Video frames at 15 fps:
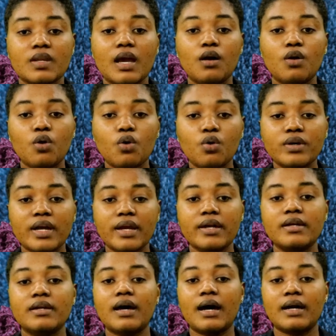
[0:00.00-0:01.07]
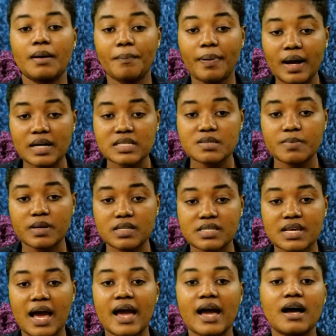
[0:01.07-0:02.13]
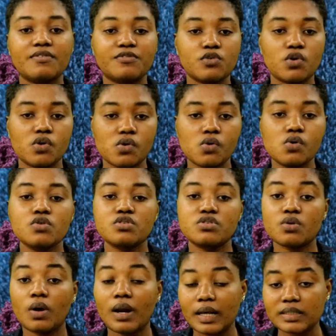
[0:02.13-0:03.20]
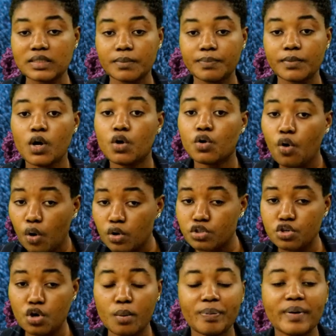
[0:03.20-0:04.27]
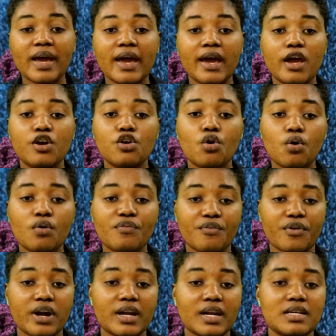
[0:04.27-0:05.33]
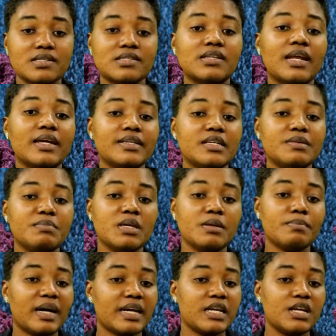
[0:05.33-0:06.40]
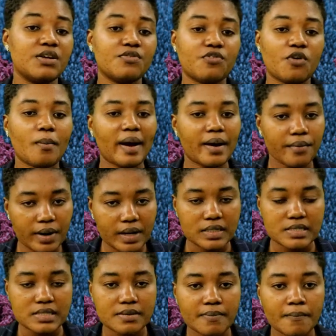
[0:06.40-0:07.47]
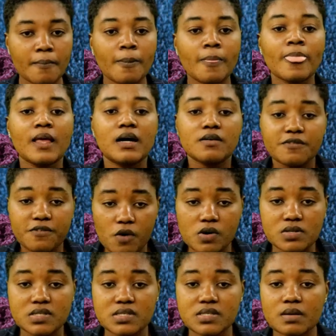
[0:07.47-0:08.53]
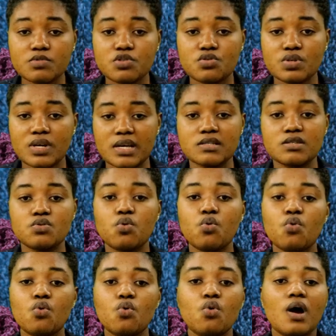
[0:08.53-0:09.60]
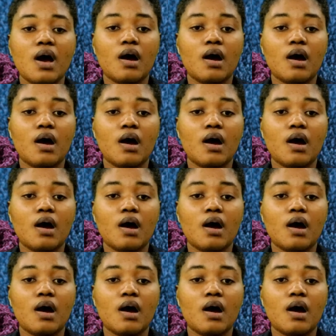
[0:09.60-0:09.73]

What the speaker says: in an apartment. I have no scholarship, no job, and no friend is lending me money for my rent. For some students who